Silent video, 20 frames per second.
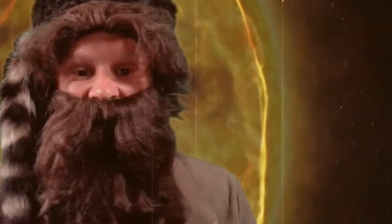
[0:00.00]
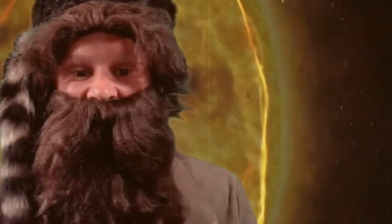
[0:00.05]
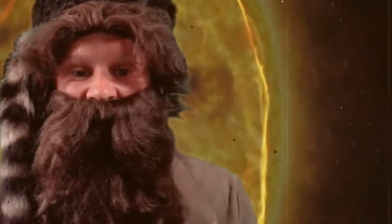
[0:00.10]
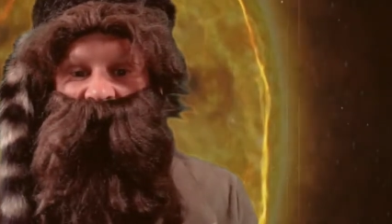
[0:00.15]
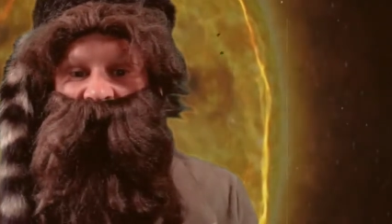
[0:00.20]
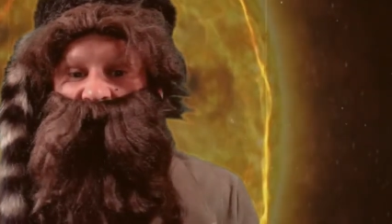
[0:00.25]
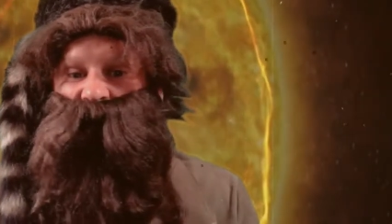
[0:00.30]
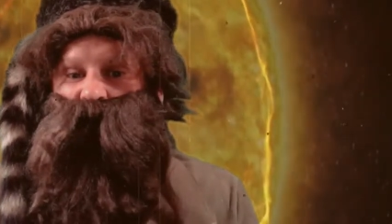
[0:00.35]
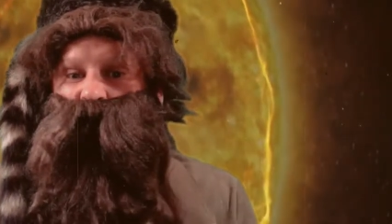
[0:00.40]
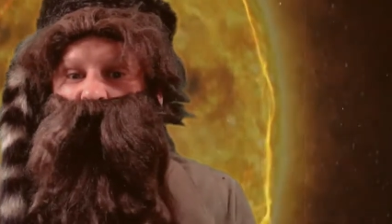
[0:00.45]

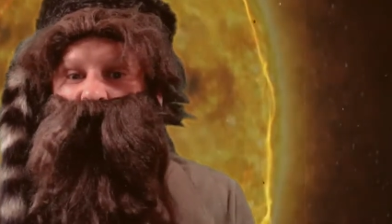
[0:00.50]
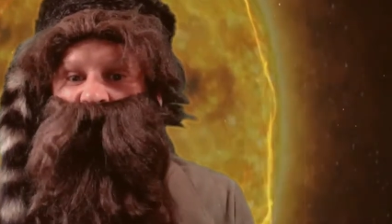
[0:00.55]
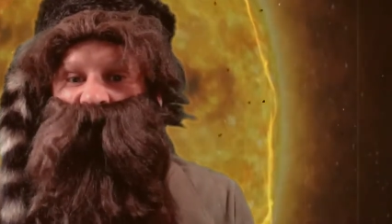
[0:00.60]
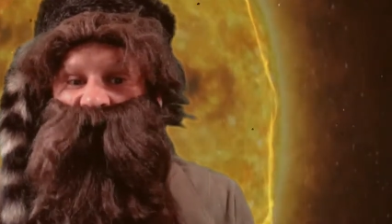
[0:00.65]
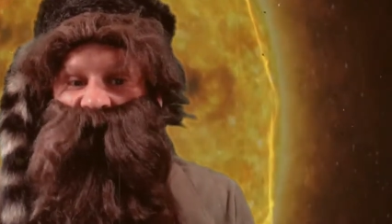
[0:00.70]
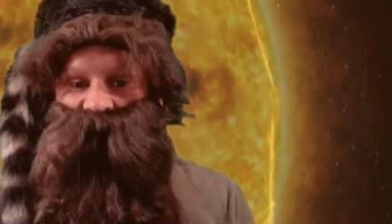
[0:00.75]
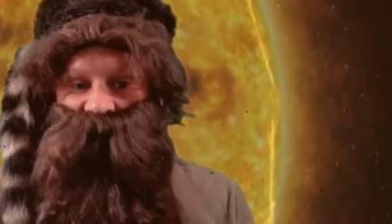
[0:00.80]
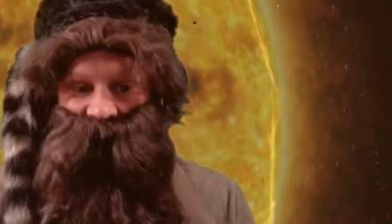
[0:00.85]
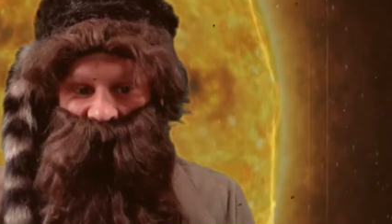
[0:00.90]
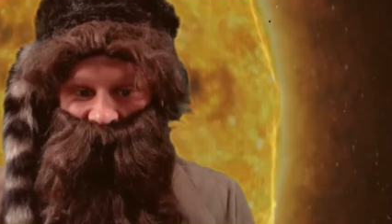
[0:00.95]
like
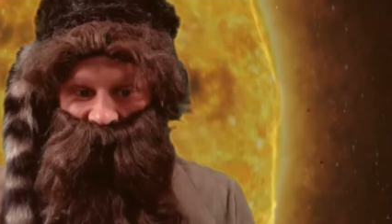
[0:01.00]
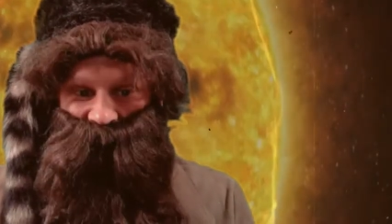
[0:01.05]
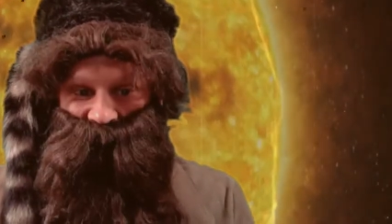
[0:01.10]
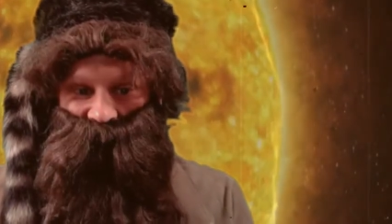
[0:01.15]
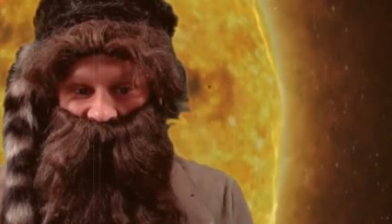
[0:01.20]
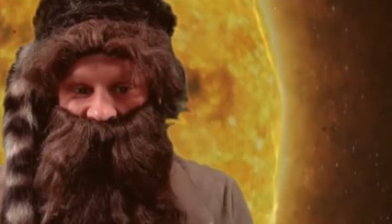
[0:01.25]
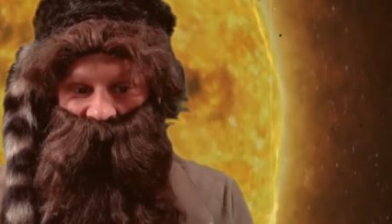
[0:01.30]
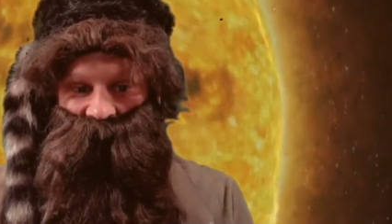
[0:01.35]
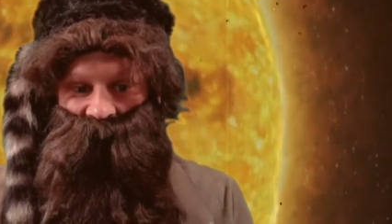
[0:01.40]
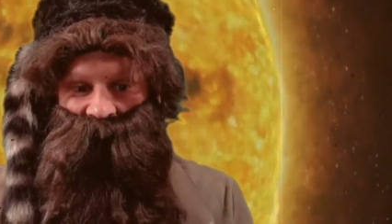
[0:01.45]

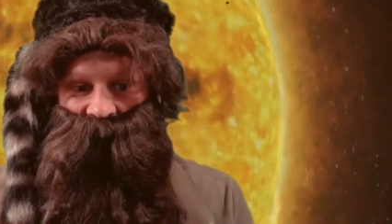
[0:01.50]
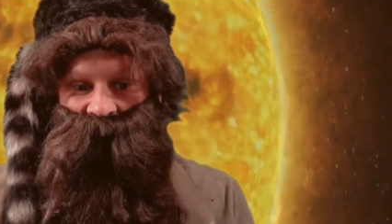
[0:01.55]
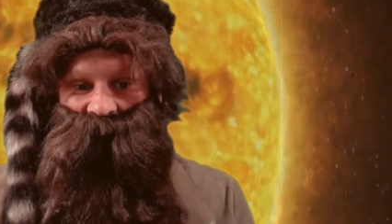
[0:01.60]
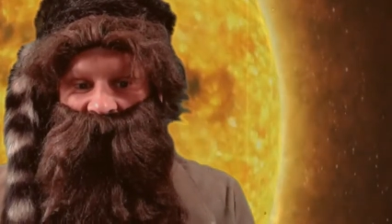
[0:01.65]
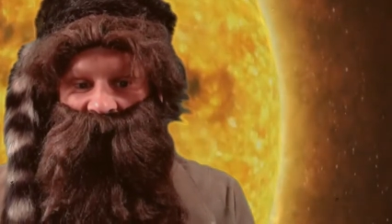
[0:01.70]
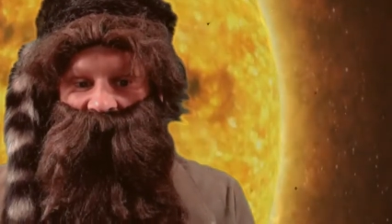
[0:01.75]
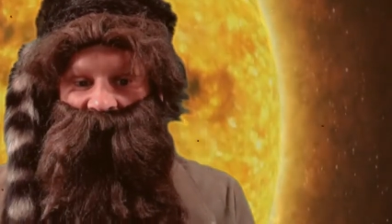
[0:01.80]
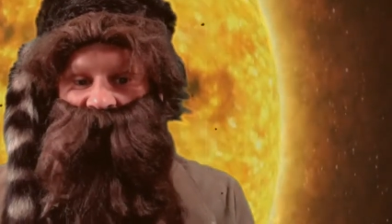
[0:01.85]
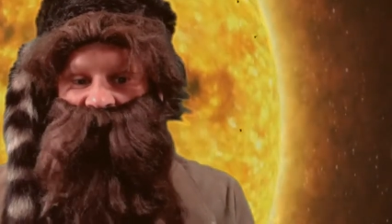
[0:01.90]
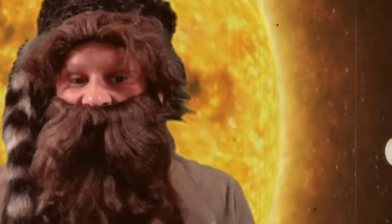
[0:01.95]
wings.
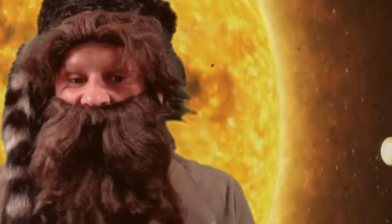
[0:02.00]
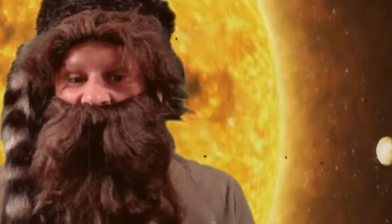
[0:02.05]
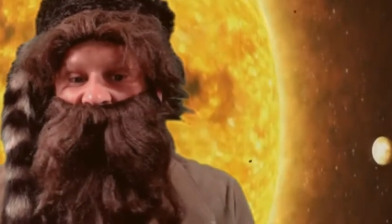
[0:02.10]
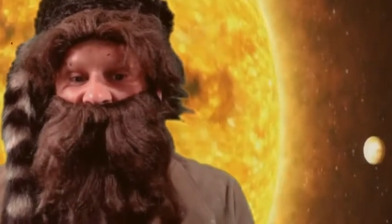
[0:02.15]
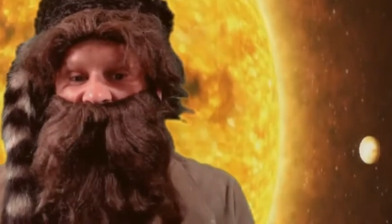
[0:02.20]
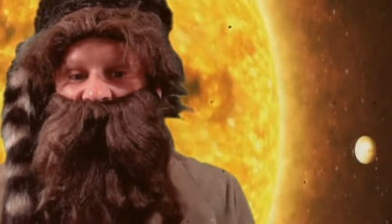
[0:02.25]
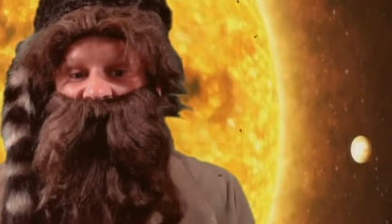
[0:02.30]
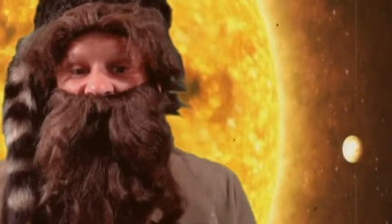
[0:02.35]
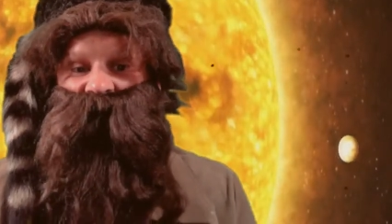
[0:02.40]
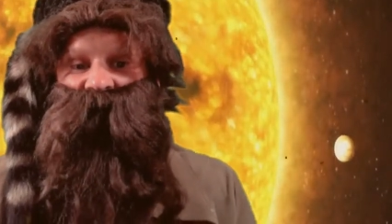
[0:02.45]
And
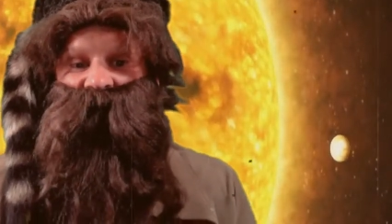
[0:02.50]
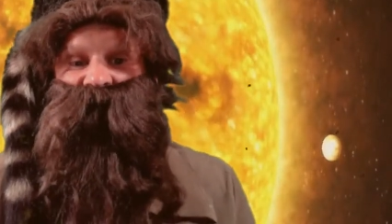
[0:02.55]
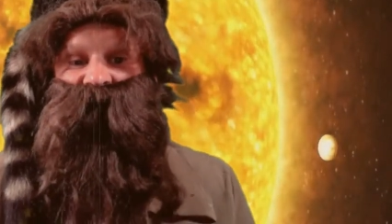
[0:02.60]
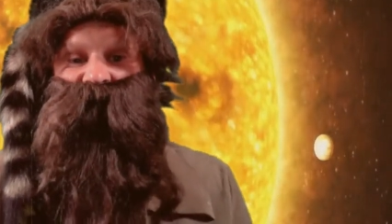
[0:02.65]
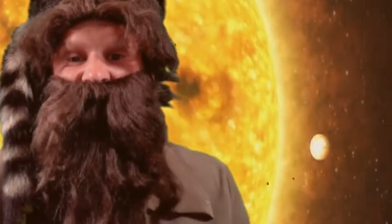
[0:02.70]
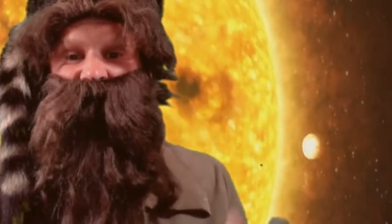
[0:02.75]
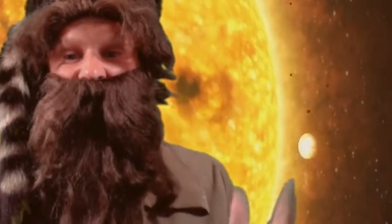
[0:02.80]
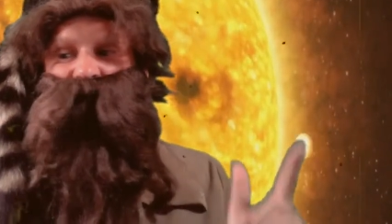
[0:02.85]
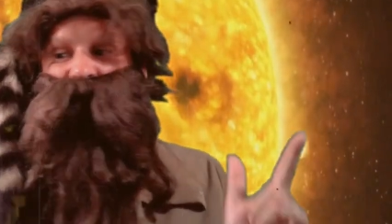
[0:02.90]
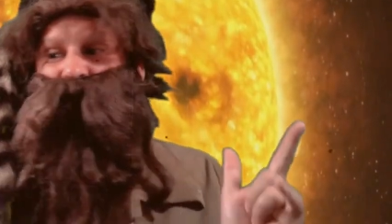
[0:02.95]
then
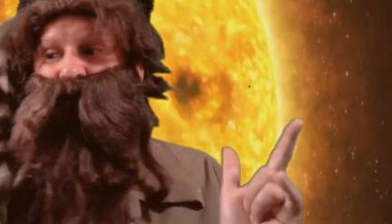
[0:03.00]
you